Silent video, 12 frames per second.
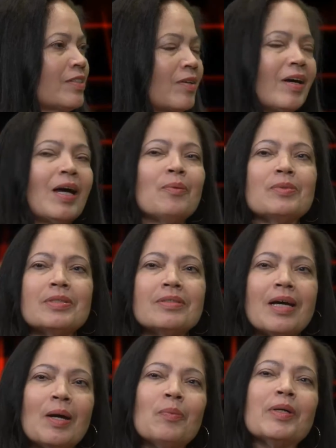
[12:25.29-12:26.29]
So I
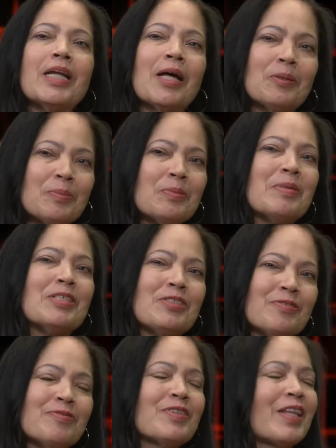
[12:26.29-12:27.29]
won honorable
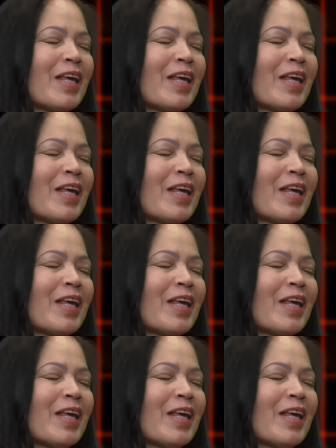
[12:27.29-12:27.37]
mention for